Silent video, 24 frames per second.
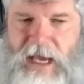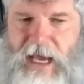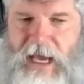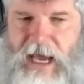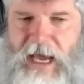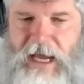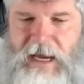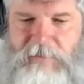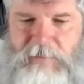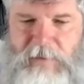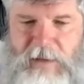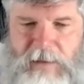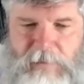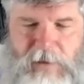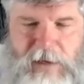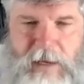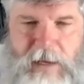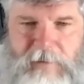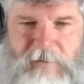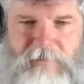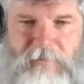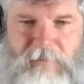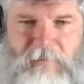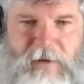and people
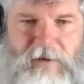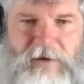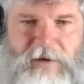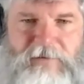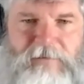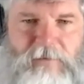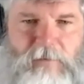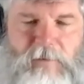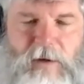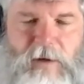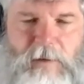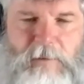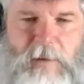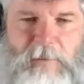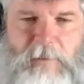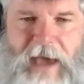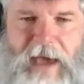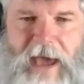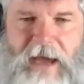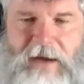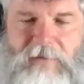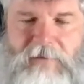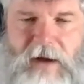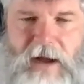coming from very different rugby
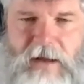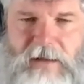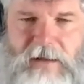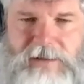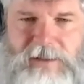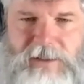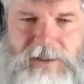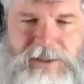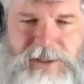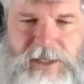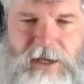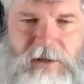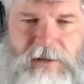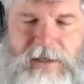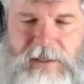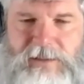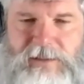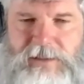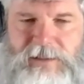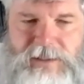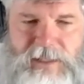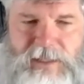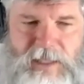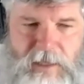backgrounds and gelling
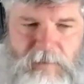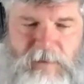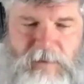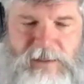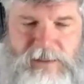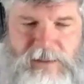as a team.